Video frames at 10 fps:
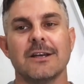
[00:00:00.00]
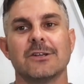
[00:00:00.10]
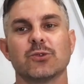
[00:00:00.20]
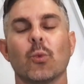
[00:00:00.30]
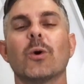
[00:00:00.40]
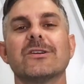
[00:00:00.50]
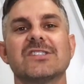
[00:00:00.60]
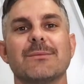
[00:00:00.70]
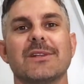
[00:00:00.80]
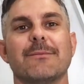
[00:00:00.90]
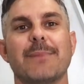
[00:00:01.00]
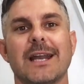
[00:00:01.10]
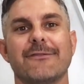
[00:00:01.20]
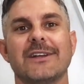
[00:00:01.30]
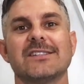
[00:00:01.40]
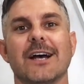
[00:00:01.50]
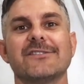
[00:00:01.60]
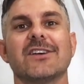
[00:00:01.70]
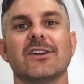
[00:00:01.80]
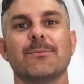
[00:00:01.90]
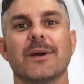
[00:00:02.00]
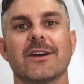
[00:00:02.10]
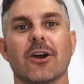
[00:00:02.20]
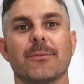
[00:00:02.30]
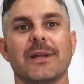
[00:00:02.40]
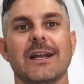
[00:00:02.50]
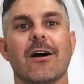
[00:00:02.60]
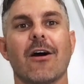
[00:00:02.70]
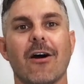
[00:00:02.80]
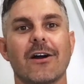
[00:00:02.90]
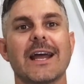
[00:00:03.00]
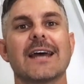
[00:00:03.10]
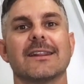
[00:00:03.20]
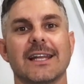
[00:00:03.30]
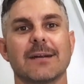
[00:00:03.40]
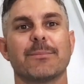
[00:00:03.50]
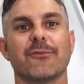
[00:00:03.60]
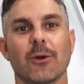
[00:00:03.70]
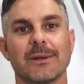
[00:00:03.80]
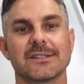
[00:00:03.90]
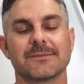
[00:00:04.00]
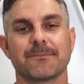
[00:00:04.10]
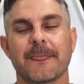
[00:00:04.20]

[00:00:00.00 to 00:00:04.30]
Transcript: So, what are some of the benefits of sodium bicarbonate on athletic performance?